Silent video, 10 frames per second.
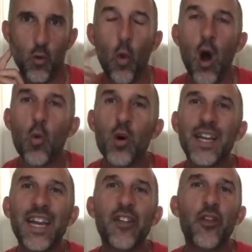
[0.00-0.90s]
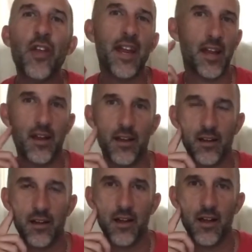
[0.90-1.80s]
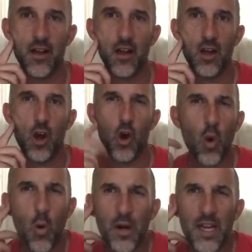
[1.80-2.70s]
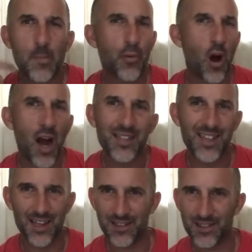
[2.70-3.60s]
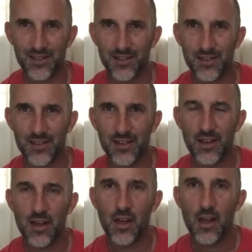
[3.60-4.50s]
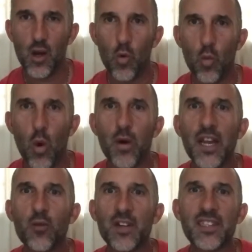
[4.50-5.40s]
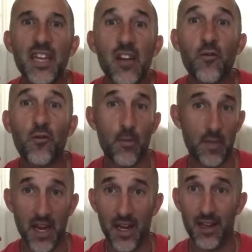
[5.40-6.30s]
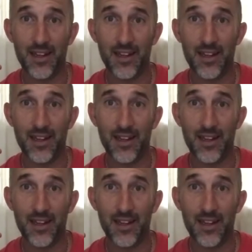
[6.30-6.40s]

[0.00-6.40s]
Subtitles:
What would He think? What would He process? What would He receive from me?